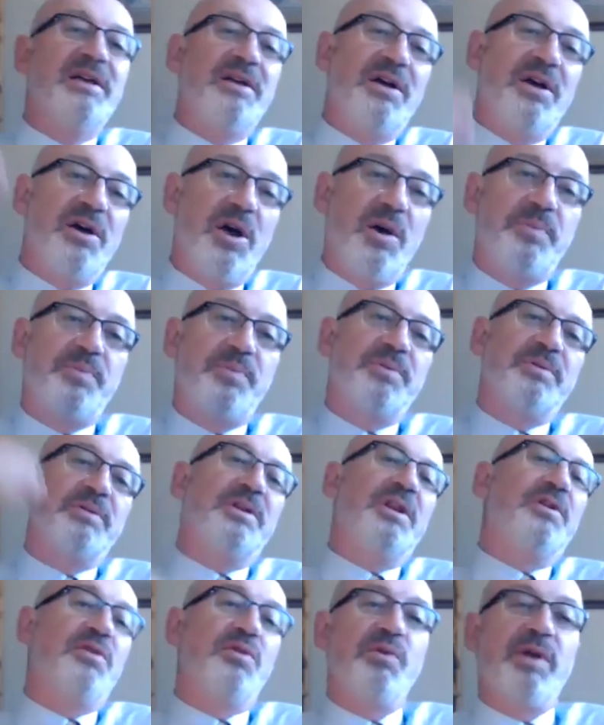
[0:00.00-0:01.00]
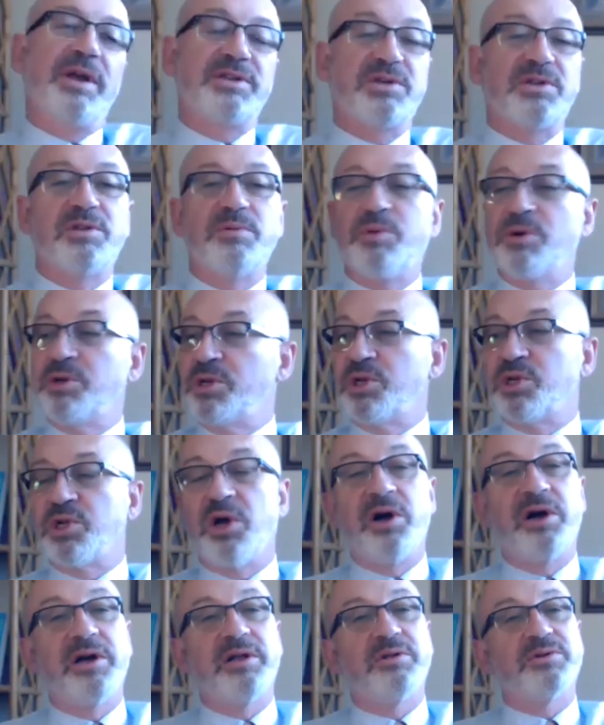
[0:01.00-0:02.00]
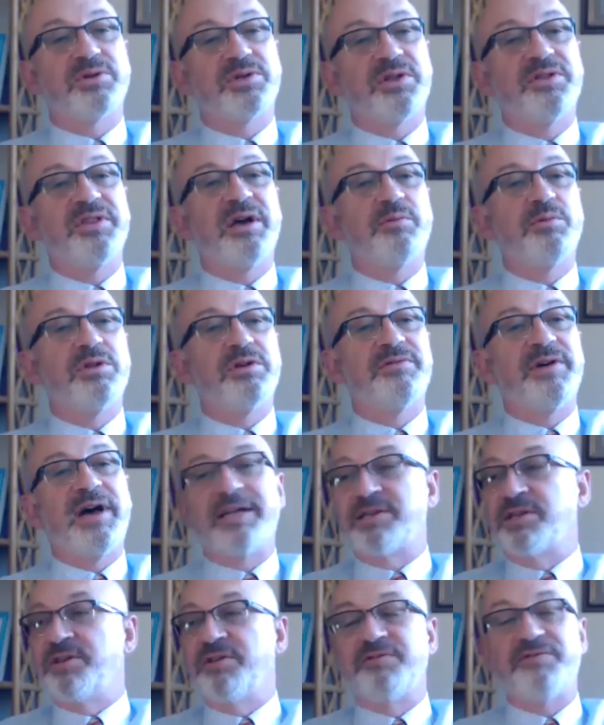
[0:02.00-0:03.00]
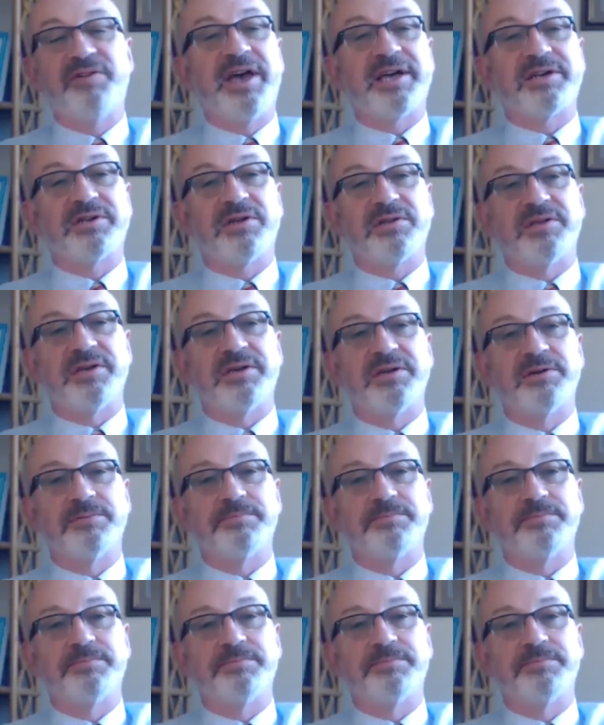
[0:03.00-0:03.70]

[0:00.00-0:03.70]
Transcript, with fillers: up you know, the rest of the British Isles, and that will have had an effect, I think.